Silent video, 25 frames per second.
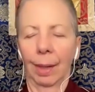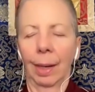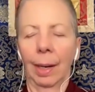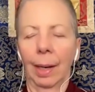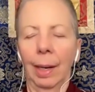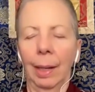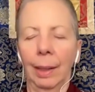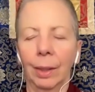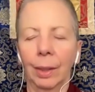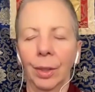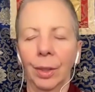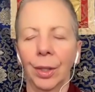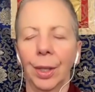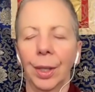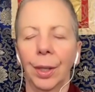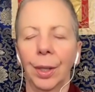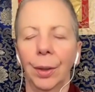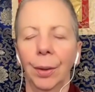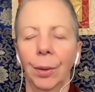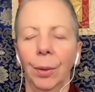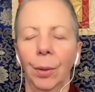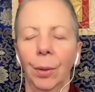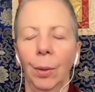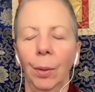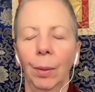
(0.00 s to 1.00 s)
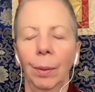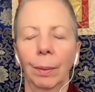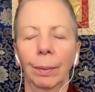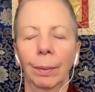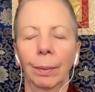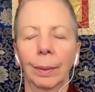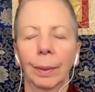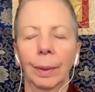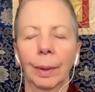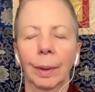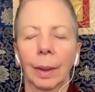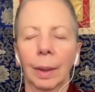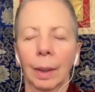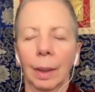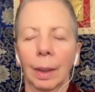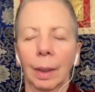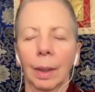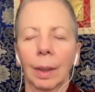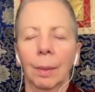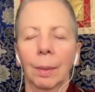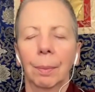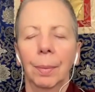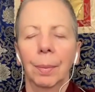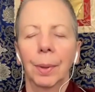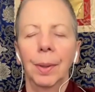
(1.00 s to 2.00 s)
and check your
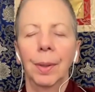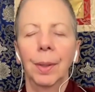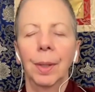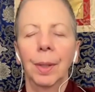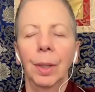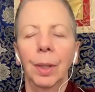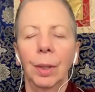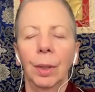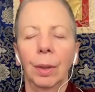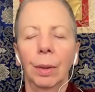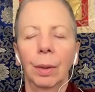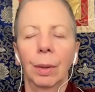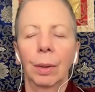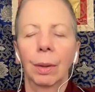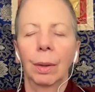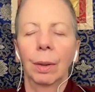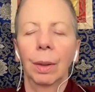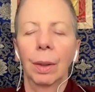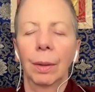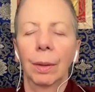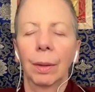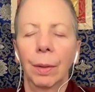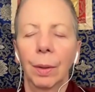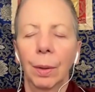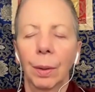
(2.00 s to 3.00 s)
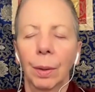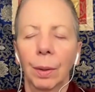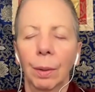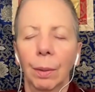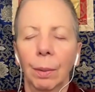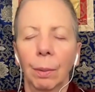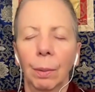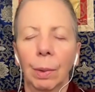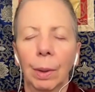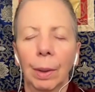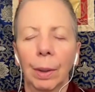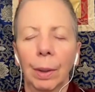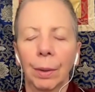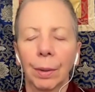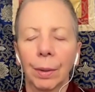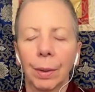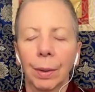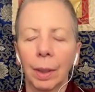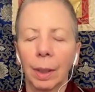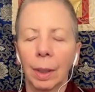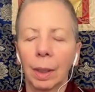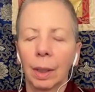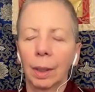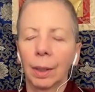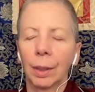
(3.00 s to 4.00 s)
position, if you whether you're
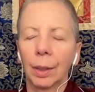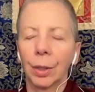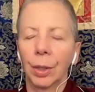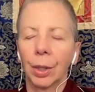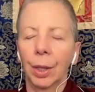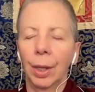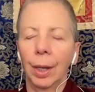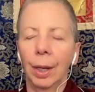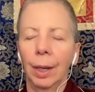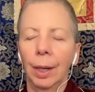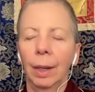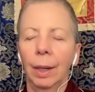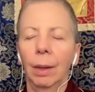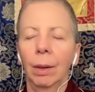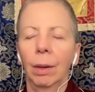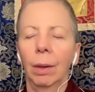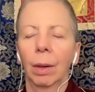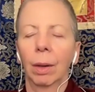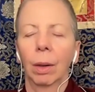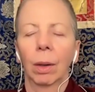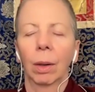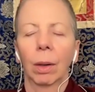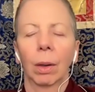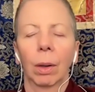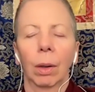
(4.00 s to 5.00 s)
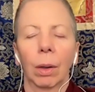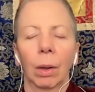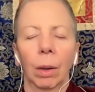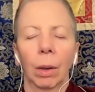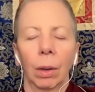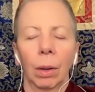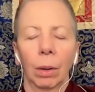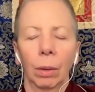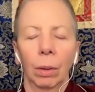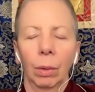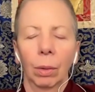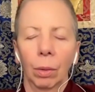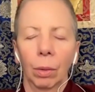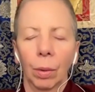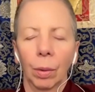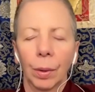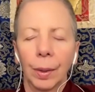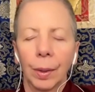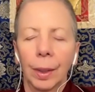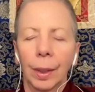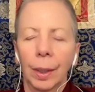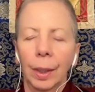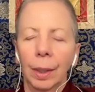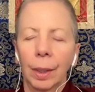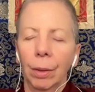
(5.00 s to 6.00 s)
sitting in a chair or
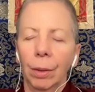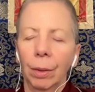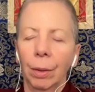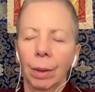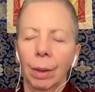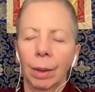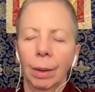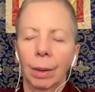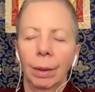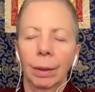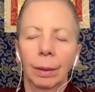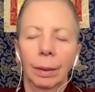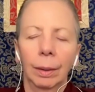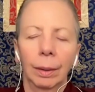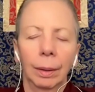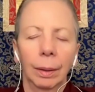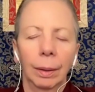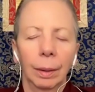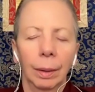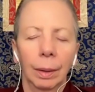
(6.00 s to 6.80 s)
sitting on a